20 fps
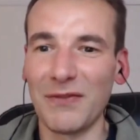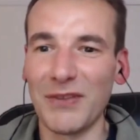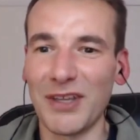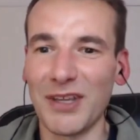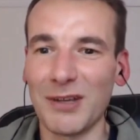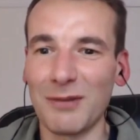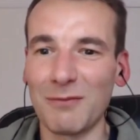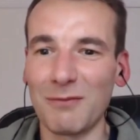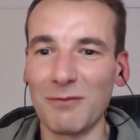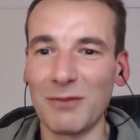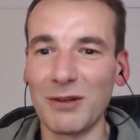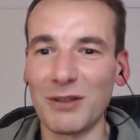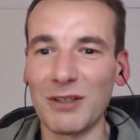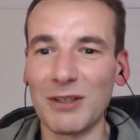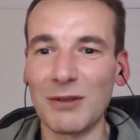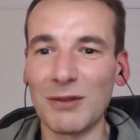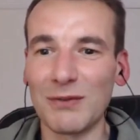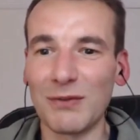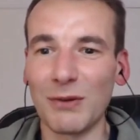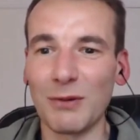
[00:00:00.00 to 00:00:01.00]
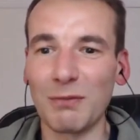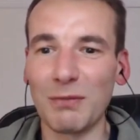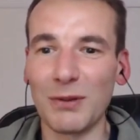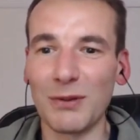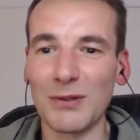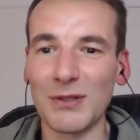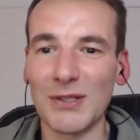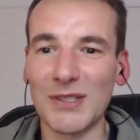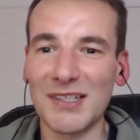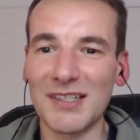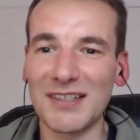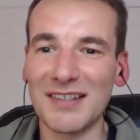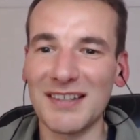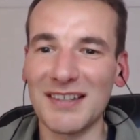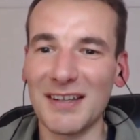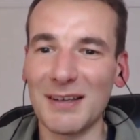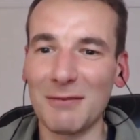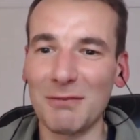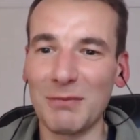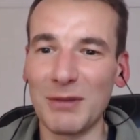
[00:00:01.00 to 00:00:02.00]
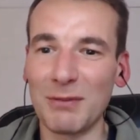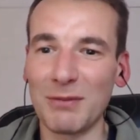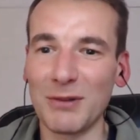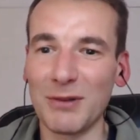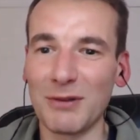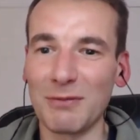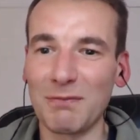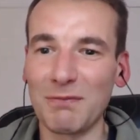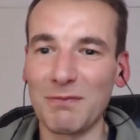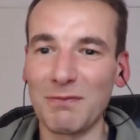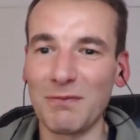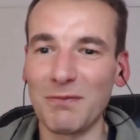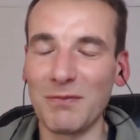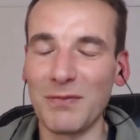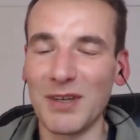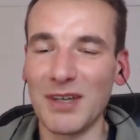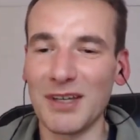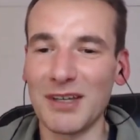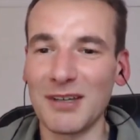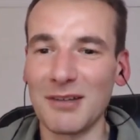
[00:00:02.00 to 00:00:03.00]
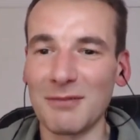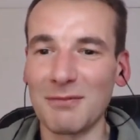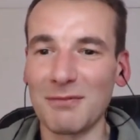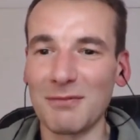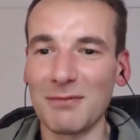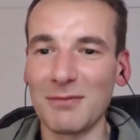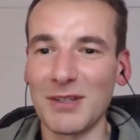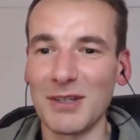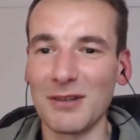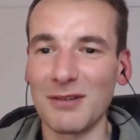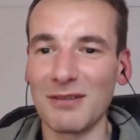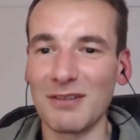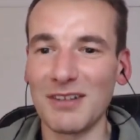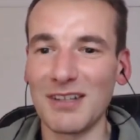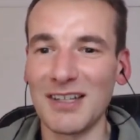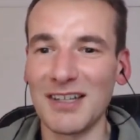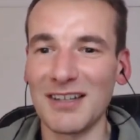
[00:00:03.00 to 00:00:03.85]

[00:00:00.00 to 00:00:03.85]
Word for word: um, really useful posts that people are, um, you know,